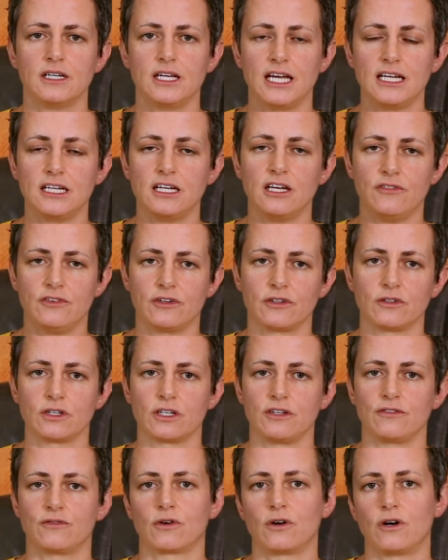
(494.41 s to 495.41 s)
And if you're
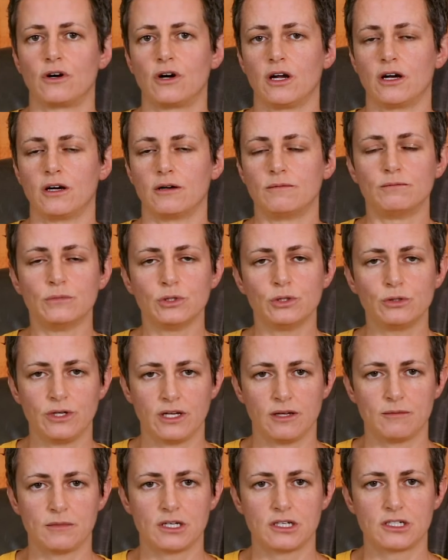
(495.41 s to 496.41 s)
looking for a
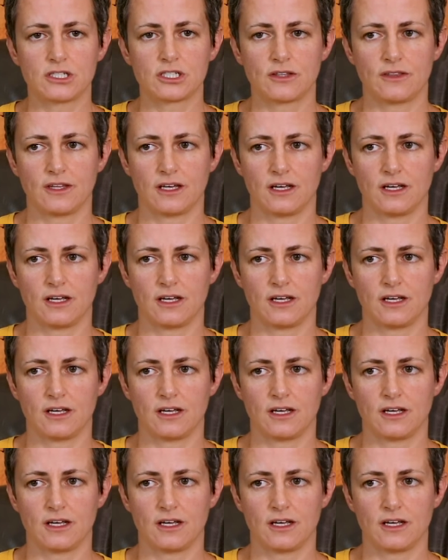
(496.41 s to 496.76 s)
moon image,